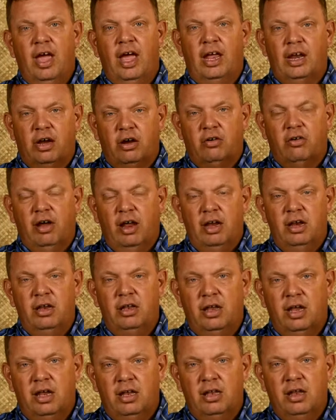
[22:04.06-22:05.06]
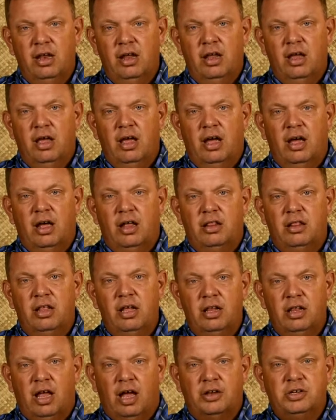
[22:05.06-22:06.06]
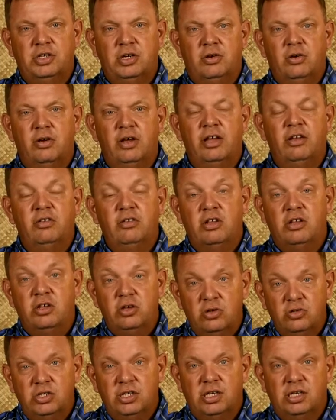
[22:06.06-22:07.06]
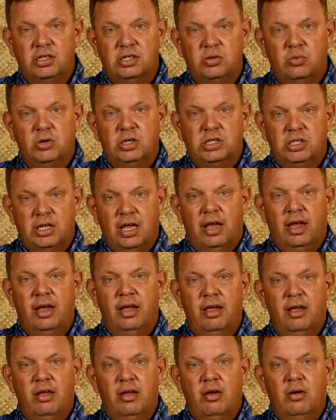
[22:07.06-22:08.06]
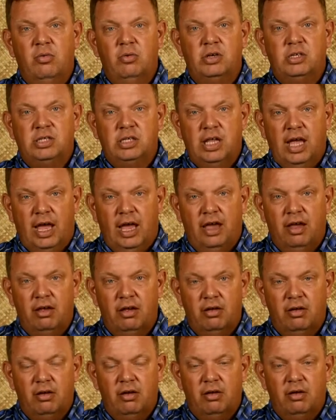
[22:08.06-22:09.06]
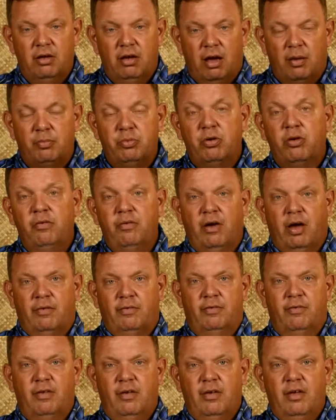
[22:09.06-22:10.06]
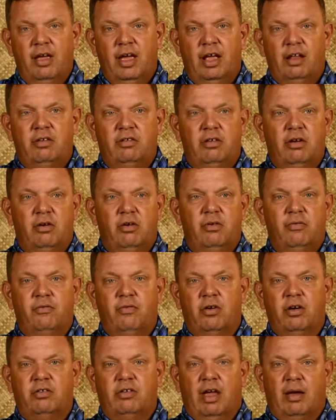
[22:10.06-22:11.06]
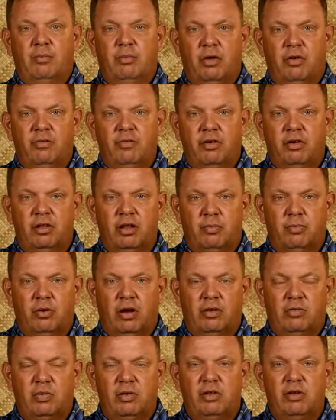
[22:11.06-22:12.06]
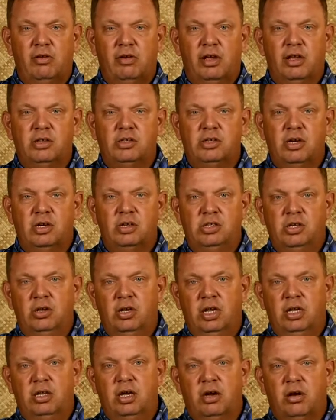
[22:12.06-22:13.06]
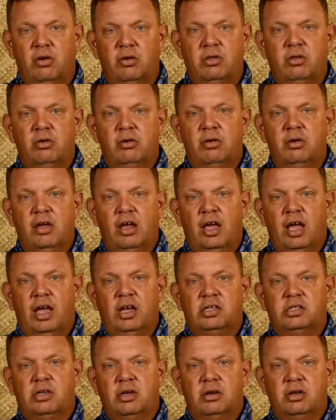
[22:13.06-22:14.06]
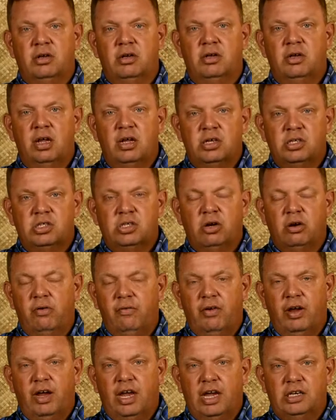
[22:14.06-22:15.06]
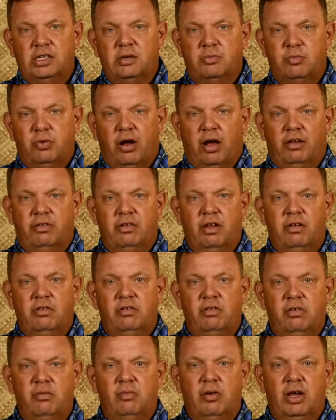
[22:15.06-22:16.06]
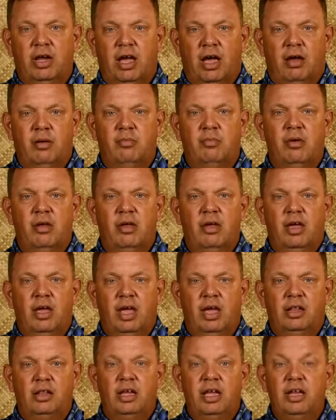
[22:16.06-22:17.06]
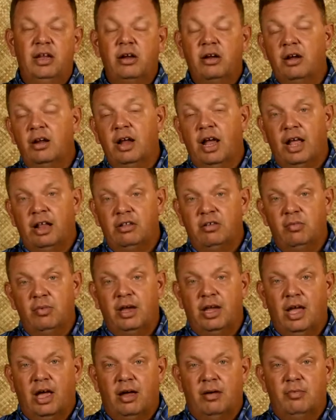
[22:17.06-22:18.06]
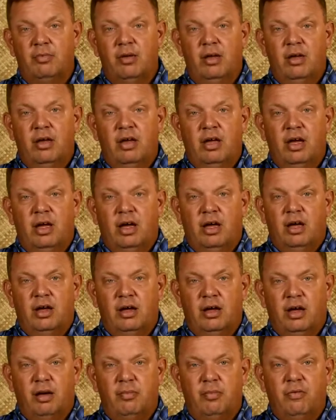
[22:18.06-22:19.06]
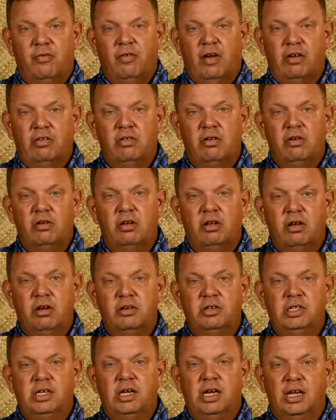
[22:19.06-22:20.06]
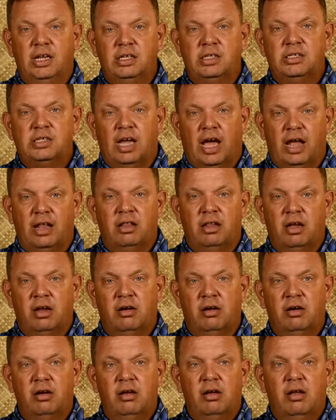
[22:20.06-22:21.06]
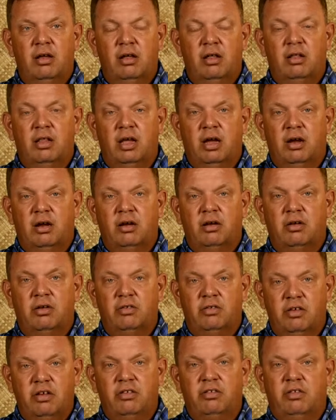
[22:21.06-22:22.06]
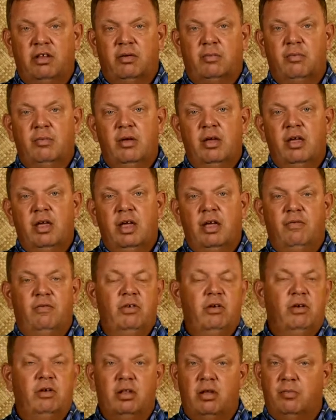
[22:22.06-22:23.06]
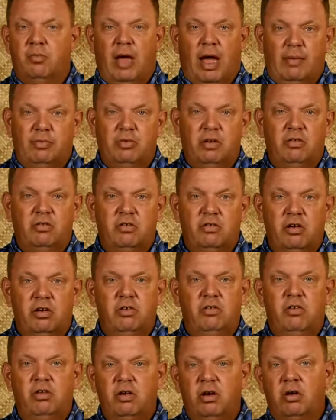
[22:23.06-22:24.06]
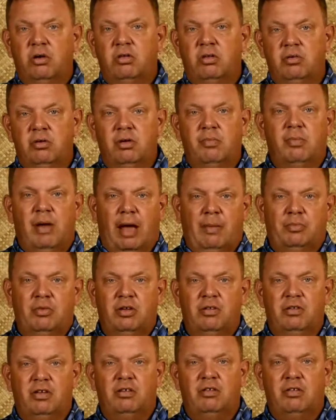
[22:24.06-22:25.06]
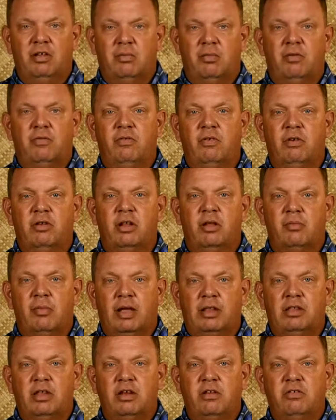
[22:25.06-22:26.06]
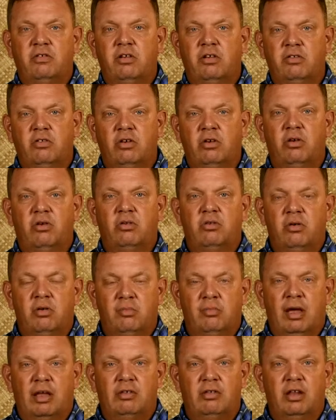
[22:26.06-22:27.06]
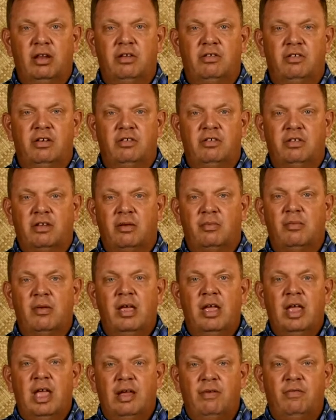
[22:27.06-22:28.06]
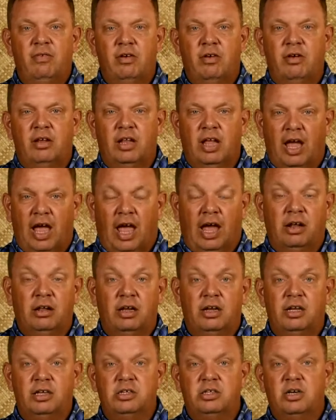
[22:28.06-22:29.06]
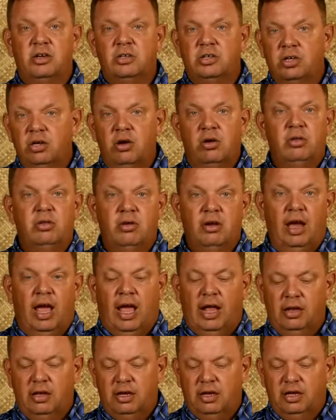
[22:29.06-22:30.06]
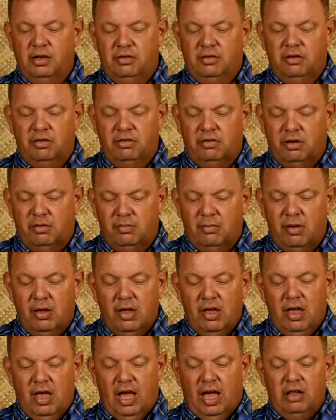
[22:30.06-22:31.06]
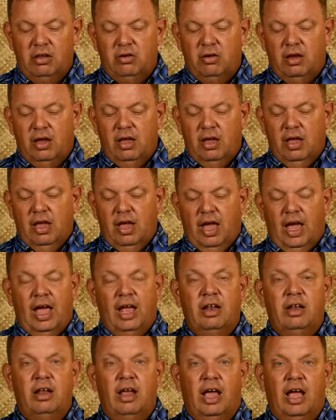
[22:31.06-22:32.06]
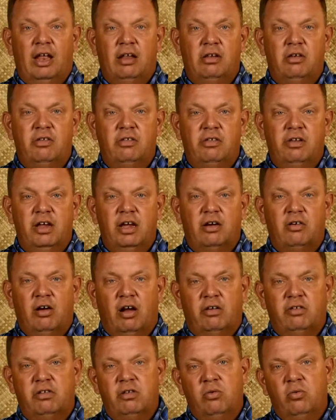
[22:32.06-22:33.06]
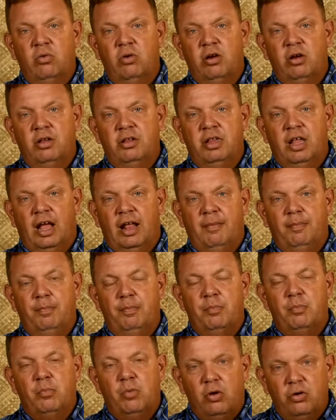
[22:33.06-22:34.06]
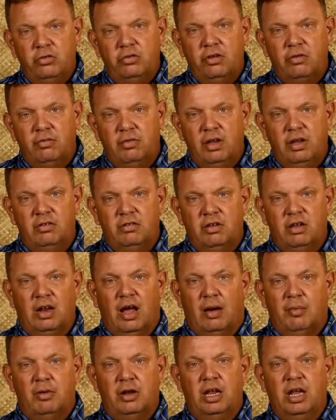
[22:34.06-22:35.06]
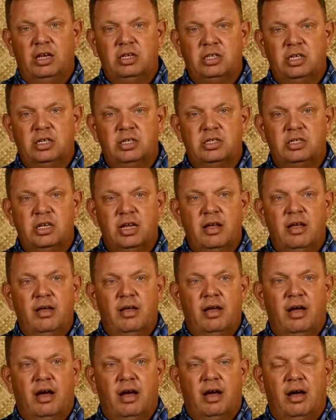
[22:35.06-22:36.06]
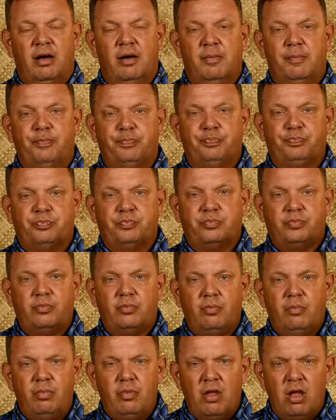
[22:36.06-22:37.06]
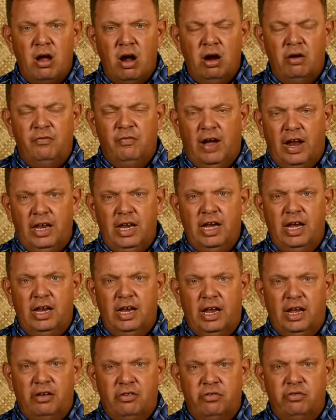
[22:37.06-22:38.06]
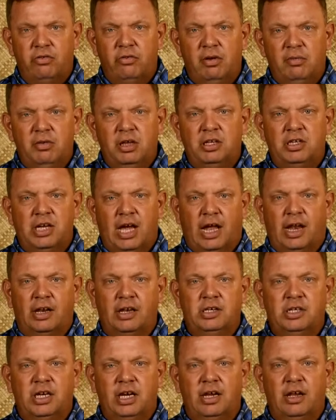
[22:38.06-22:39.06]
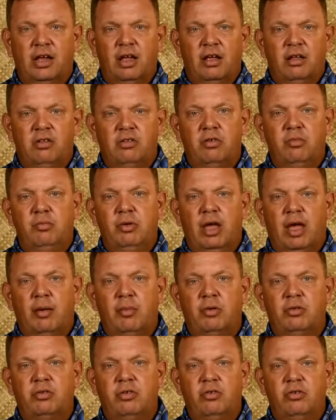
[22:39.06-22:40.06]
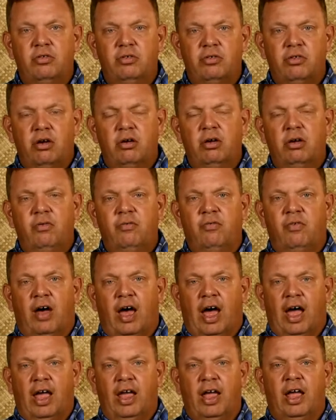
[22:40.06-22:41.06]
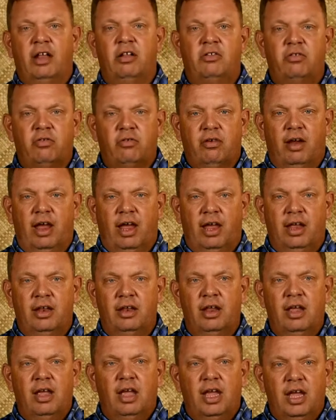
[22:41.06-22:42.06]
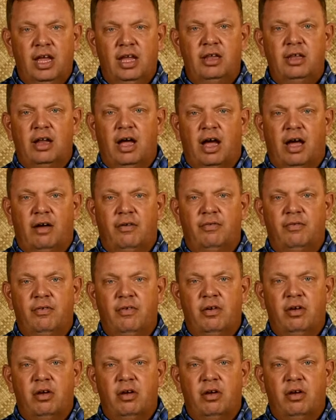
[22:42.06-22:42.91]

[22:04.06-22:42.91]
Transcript: and accredited theological institutions which they approve of. And so, for example, if you're in the Presbyterian Church, you need to go through a certain certification process to become a leader and to become a professional clergy inside their system. If you're in the Baptist Church, you go through a Baptist system. If you're in the Methodist Church, you go through a Methodist system. If you're in the Anglican Church, you go through an Anglican system. And you see across the world that most of these denominations are finding it extremely challenging to be able to certify and train enough